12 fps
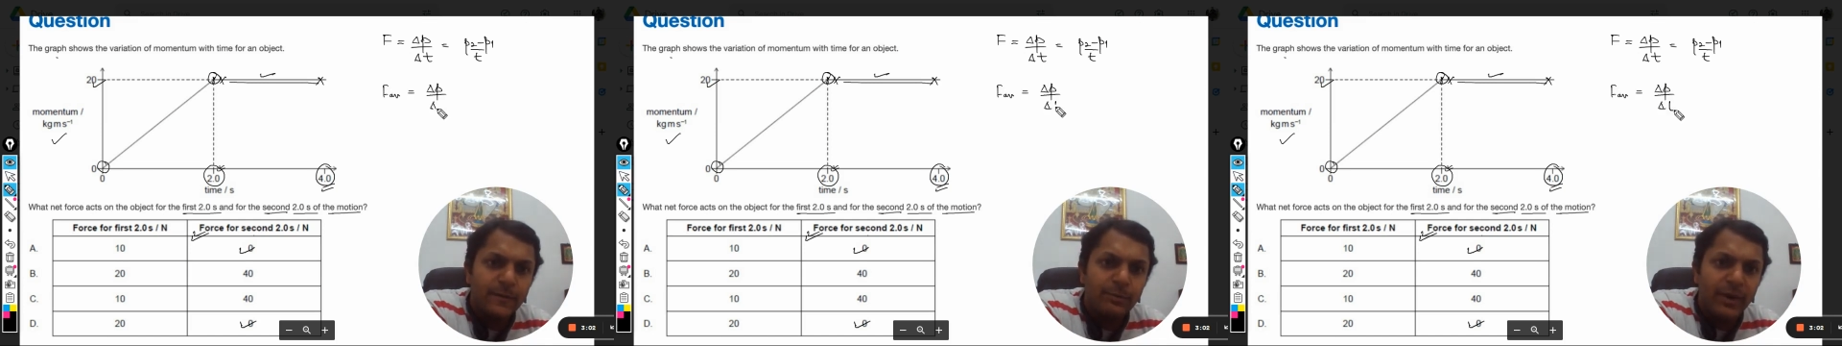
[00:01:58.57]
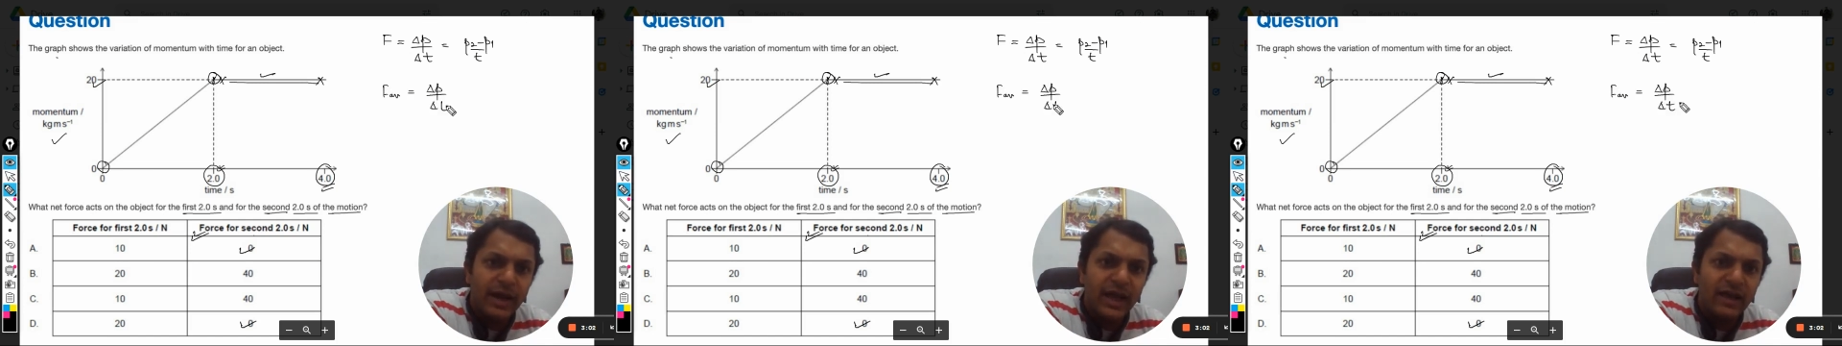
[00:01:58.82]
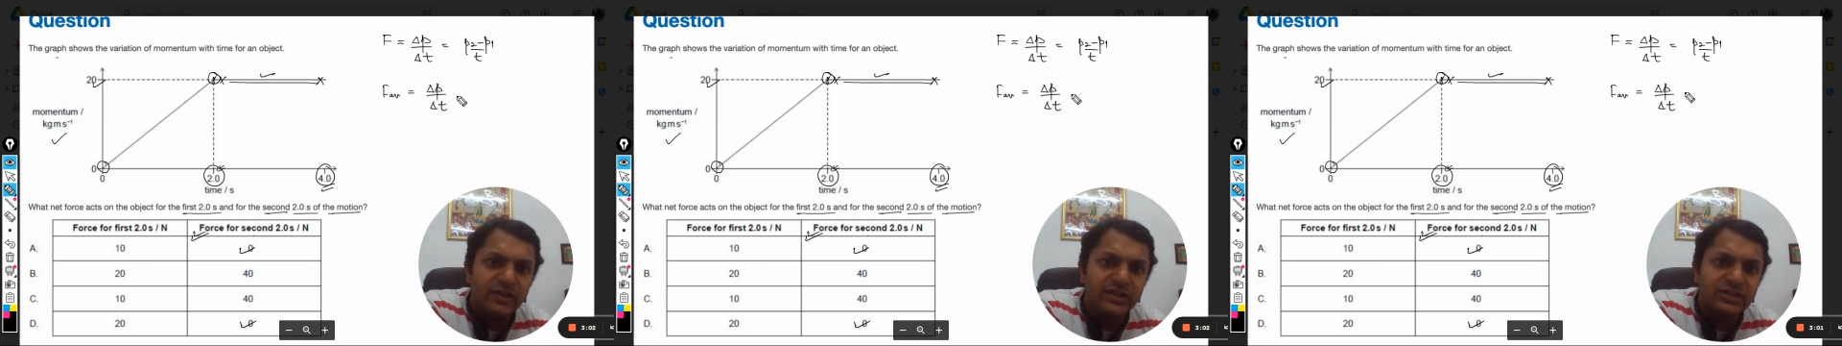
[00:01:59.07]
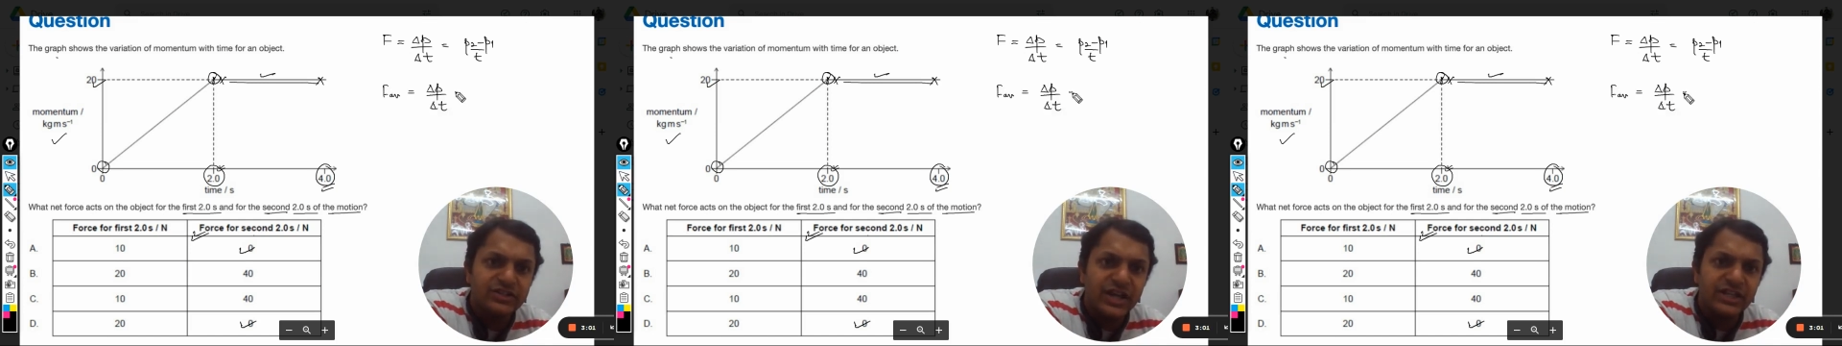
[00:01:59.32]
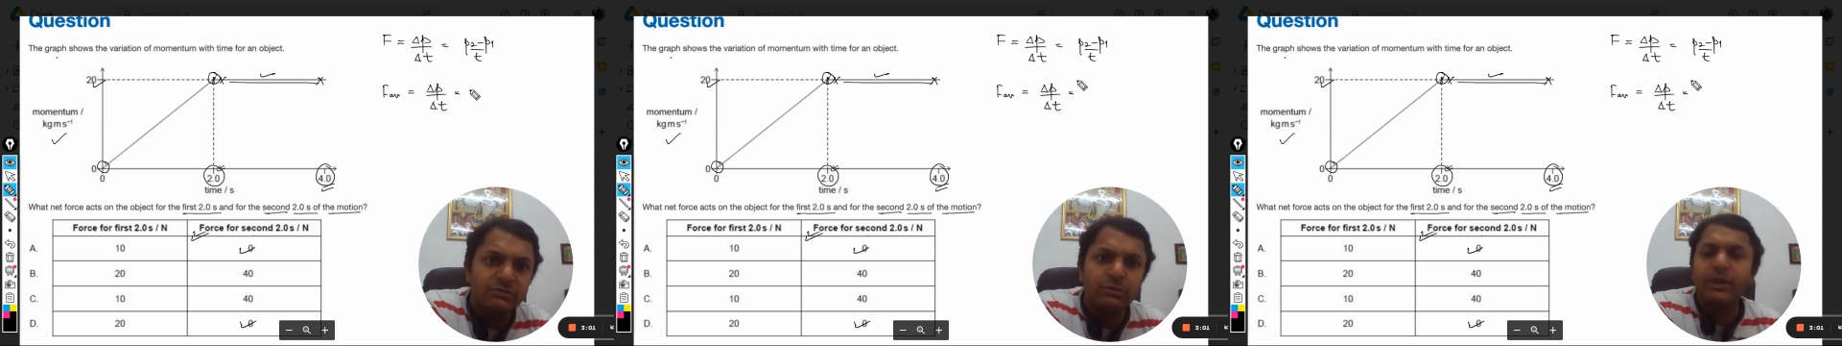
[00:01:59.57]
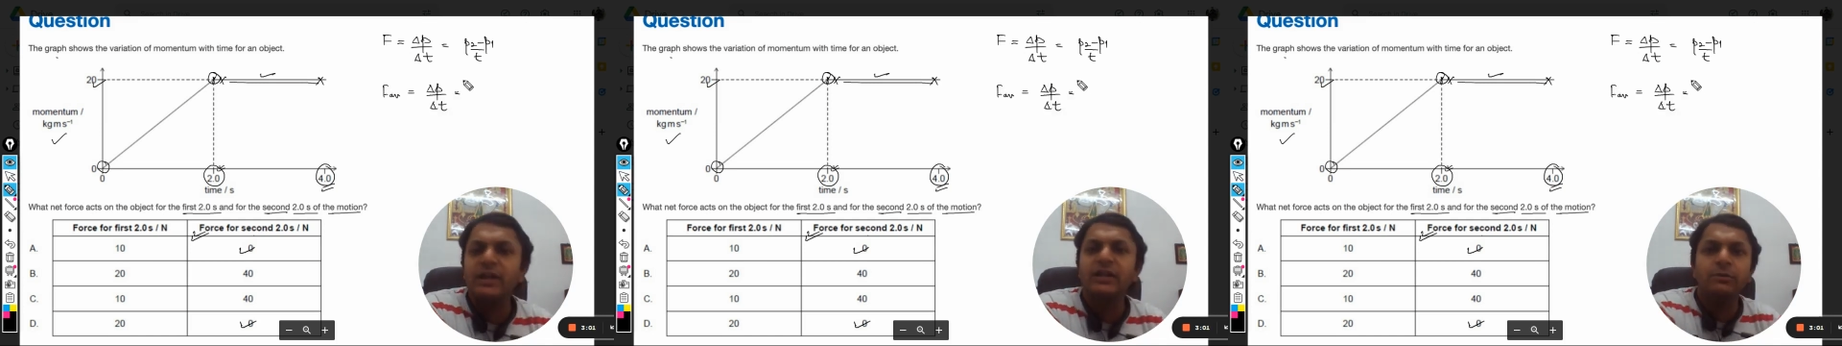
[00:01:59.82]
by having change in
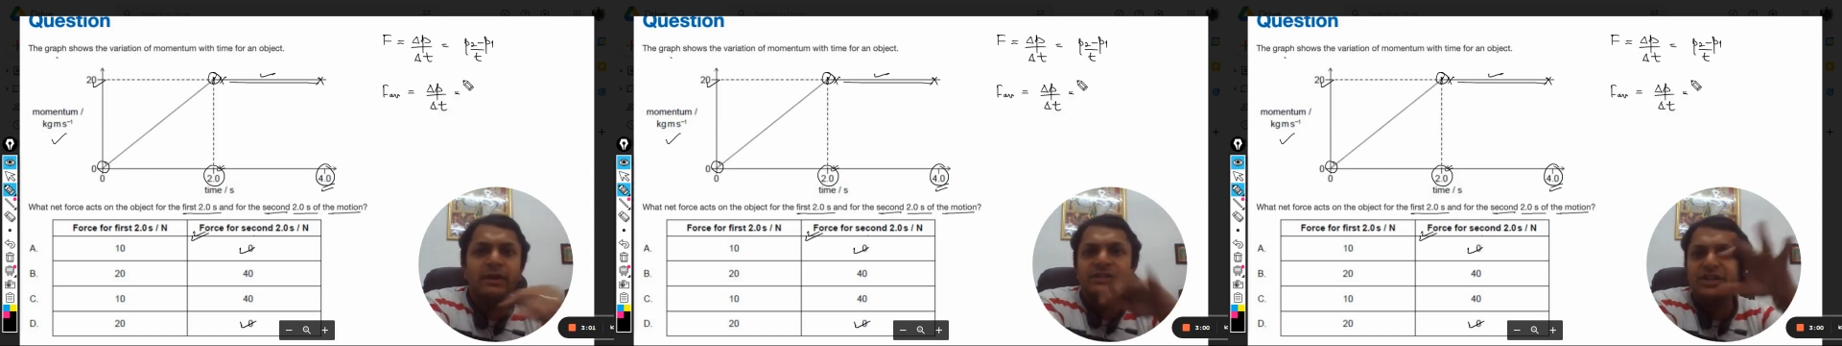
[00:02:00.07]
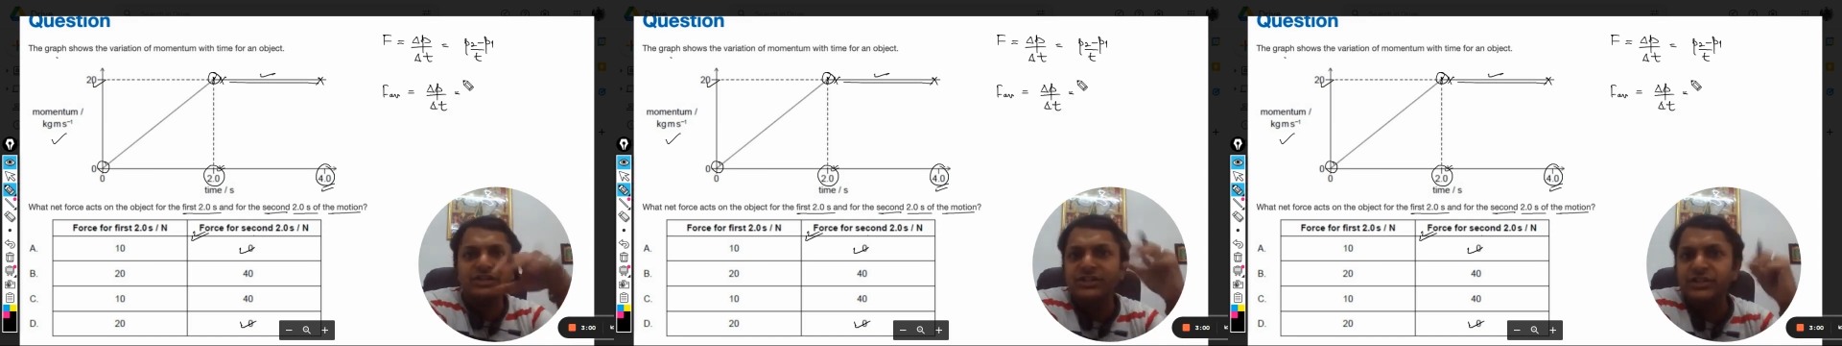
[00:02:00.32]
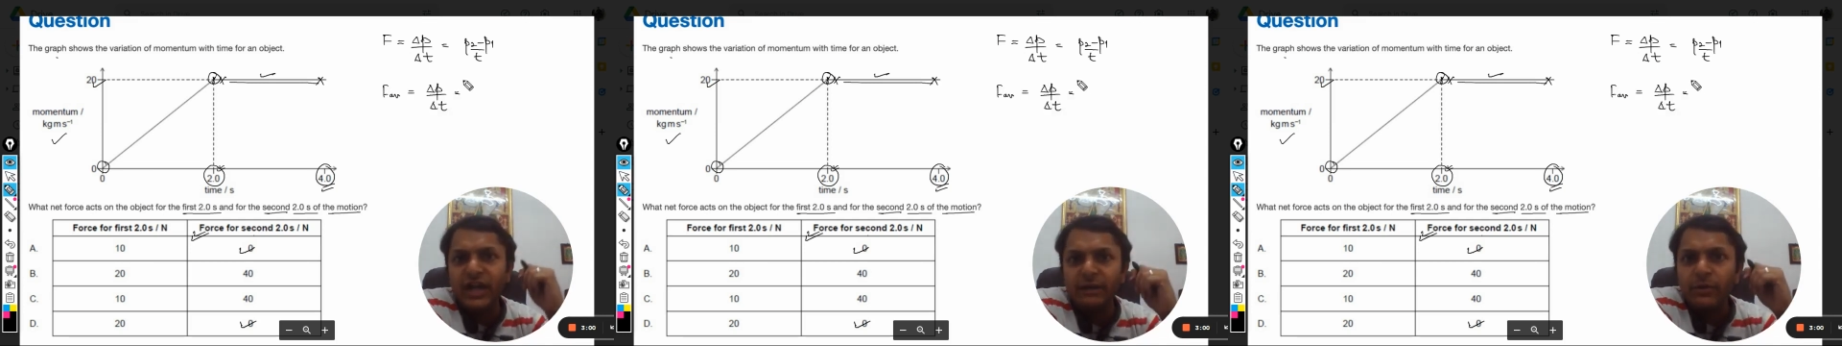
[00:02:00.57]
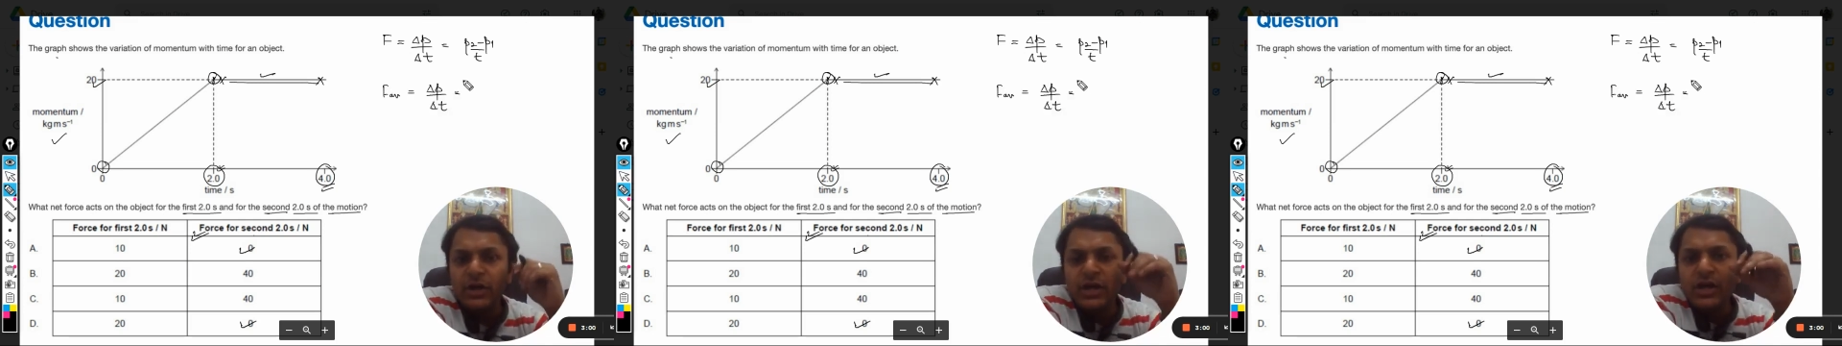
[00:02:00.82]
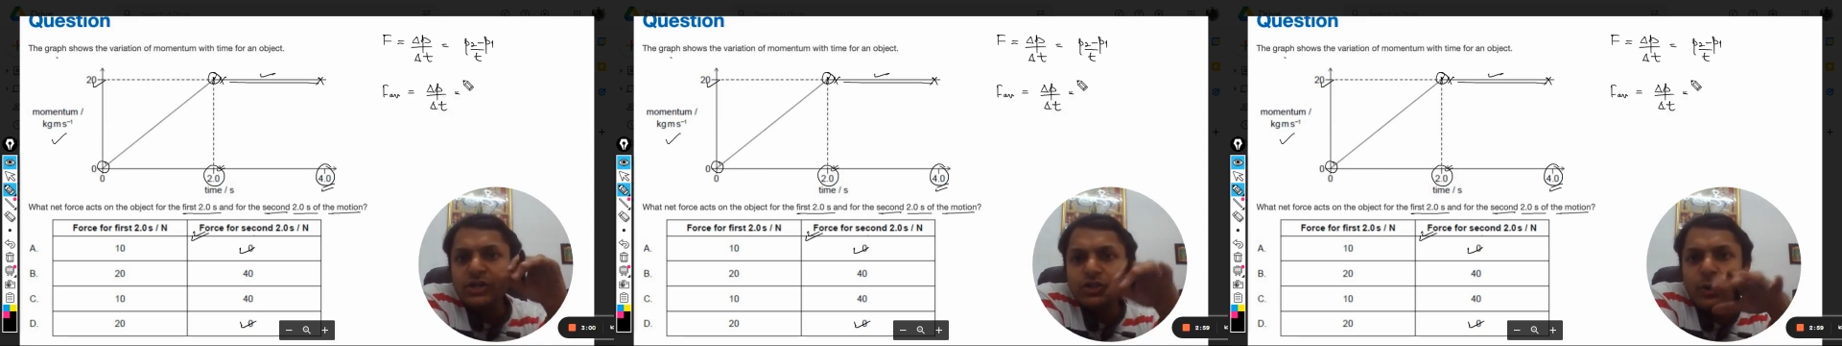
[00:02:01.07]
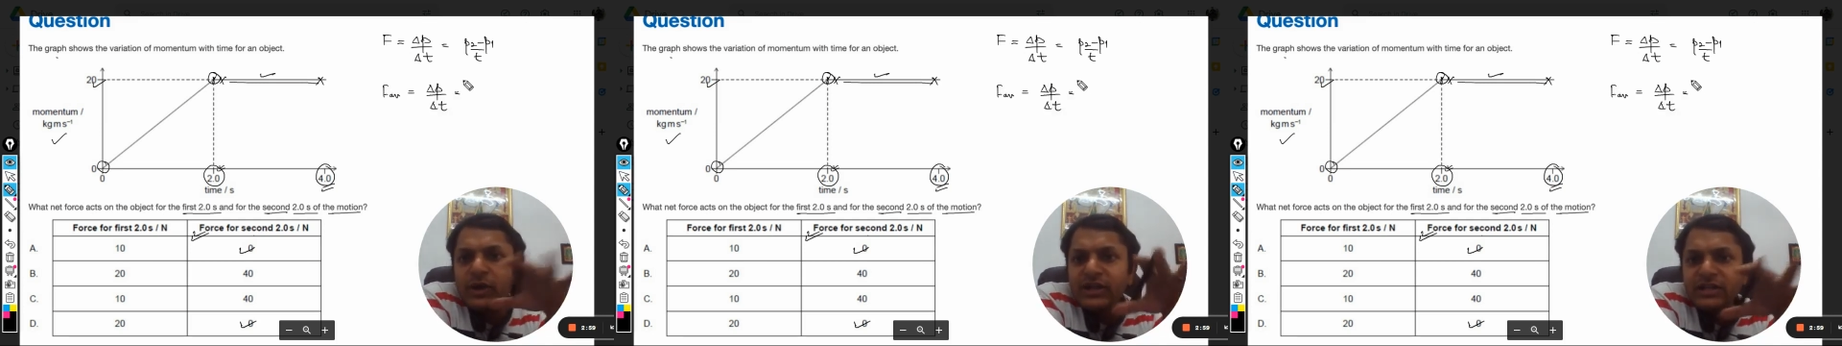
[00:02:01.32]
momentum by change in time.
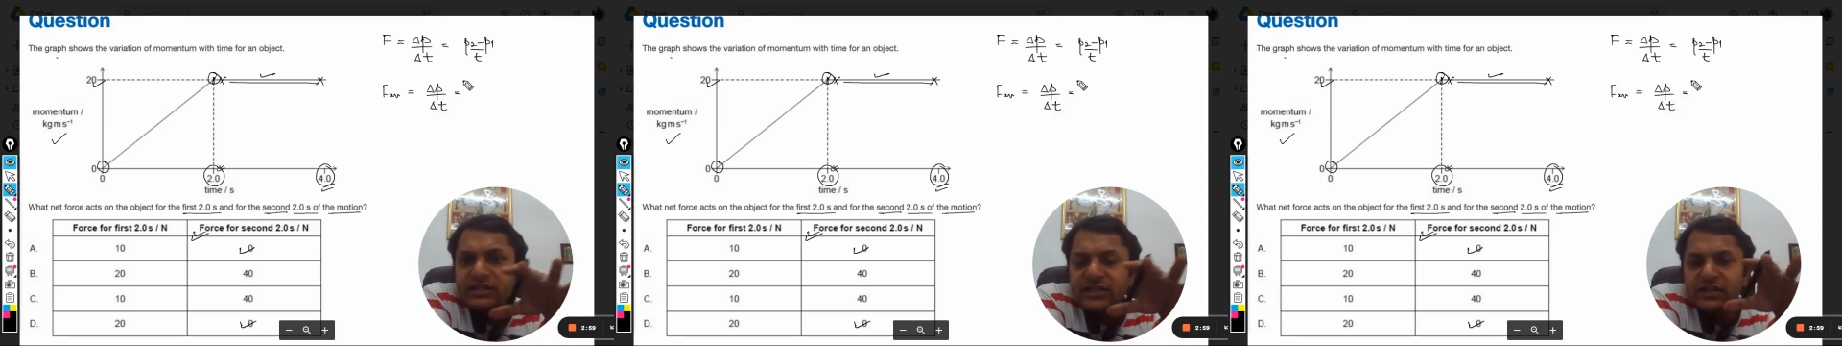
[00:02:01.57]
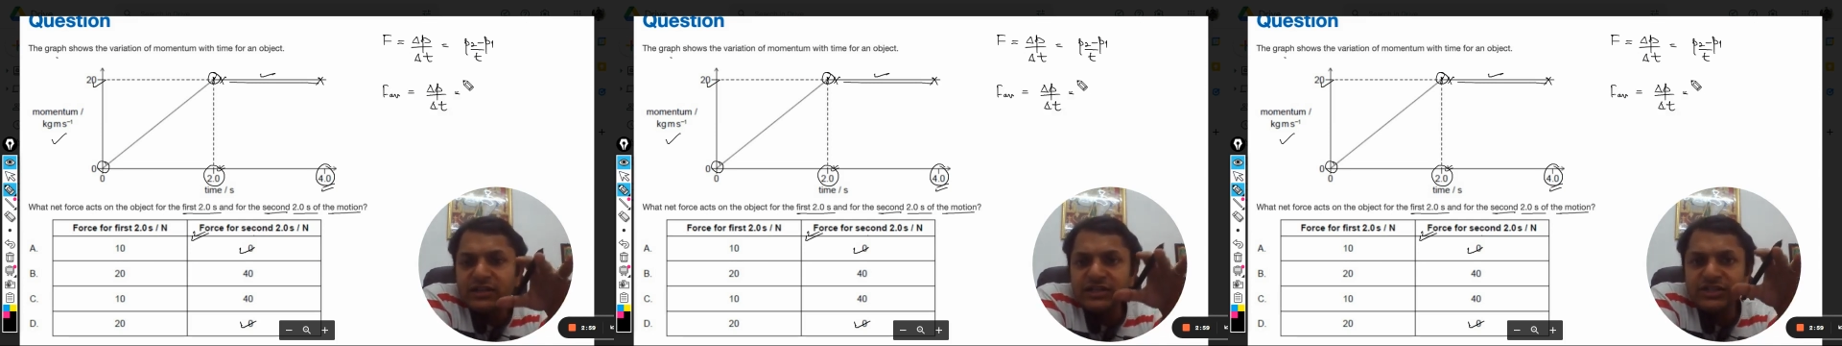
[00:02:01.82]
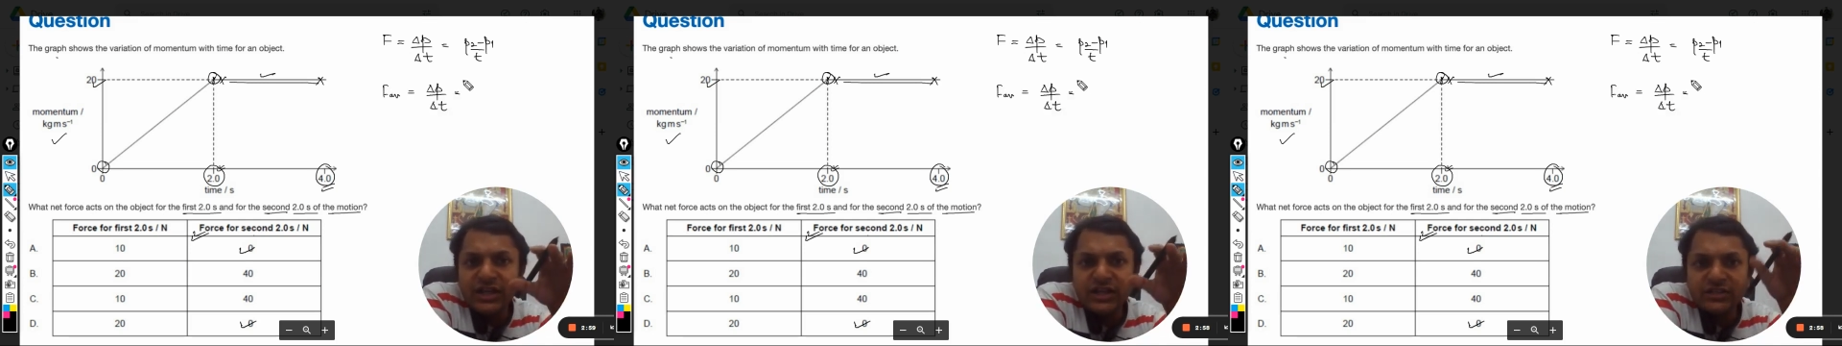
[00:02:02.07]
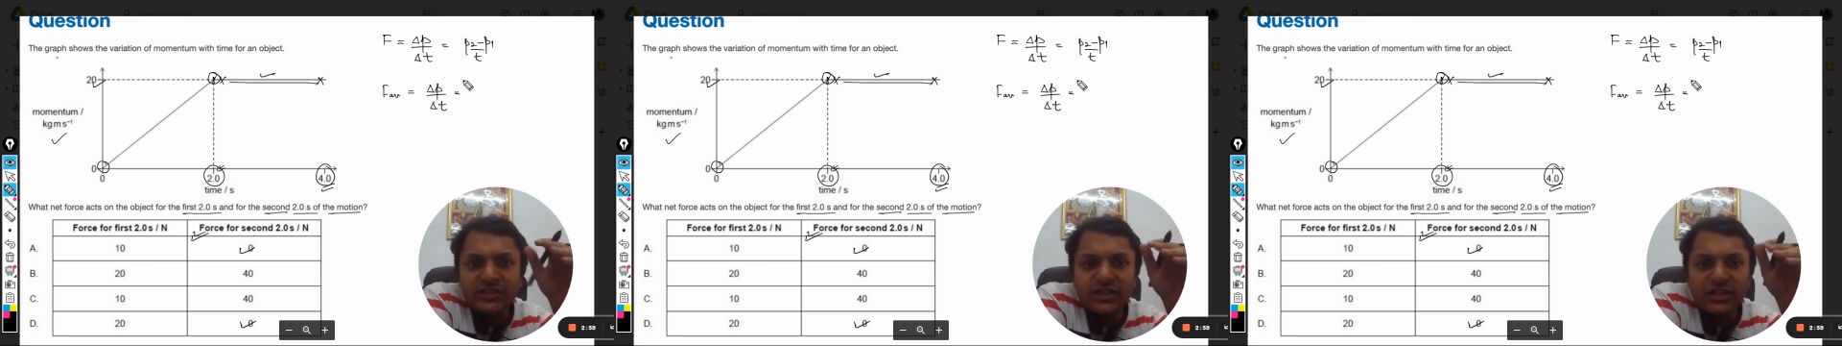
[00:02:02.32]
So what is the change